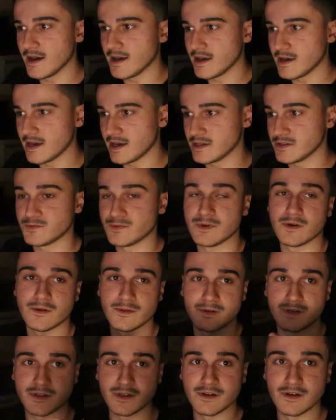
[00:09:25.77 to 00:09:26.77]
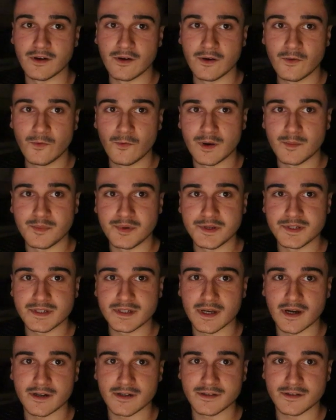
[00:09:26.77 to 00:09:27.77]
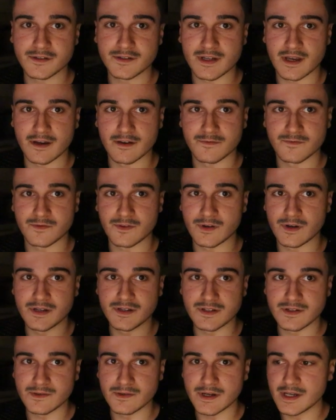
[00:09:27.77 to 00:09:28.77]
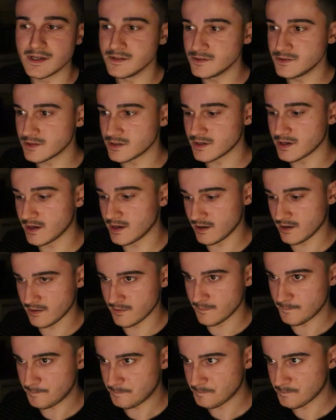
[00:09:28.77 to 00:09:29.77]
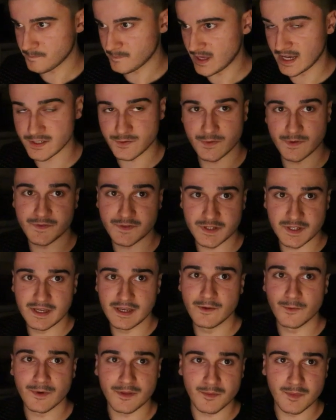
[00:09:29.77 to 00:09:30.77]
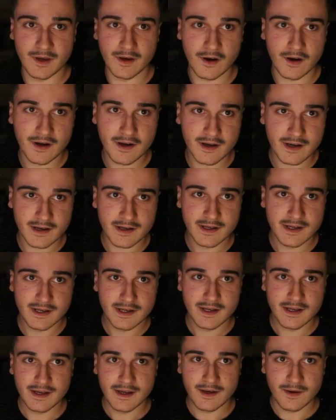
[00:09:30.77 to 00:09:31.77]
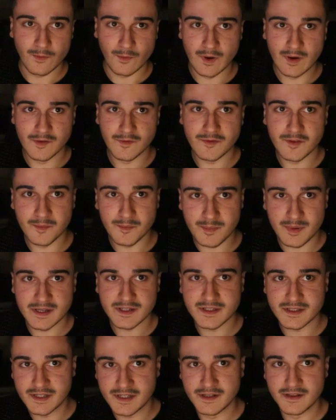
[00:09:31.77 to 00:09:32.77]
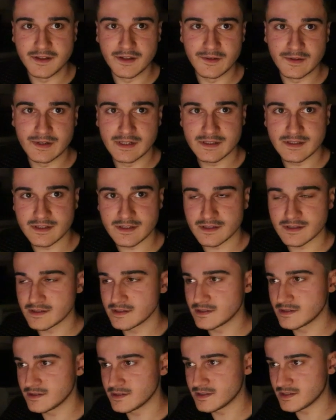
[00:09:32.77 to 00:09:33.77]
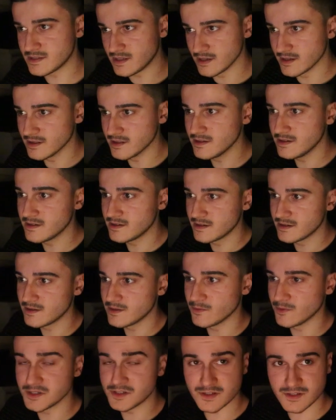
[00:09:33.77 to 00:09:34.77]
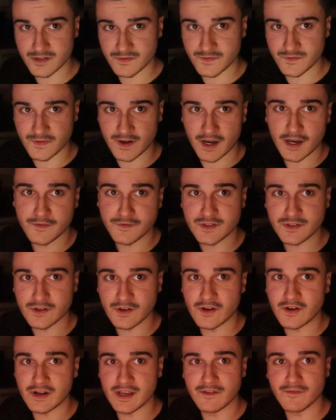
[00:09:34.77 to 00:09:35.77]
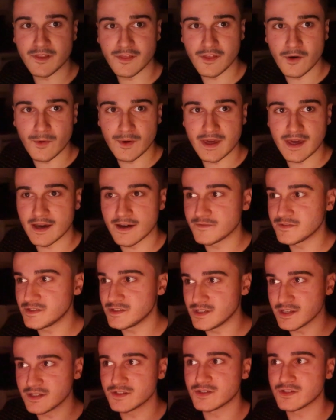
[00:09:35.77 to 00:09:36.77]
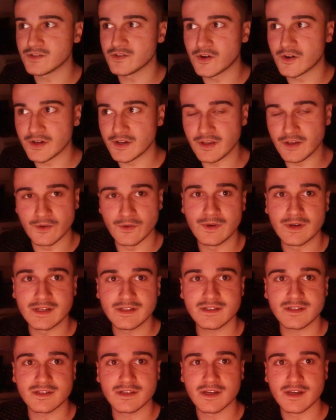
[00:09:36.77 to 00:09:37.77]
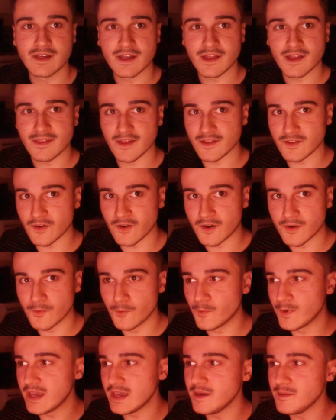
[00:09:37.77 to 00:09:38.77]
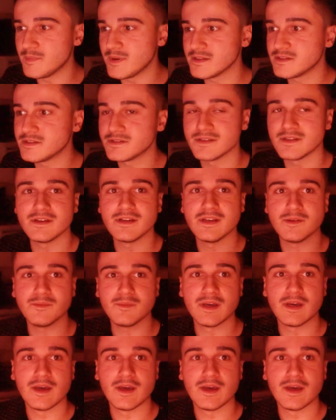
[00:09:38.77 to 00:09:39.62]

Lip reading: as we already know, One Piece characters have crazy range, as we've seen with Mihawk, one of the best heal units still, which is a 5-star, even though we have 6-star units that are way better than him.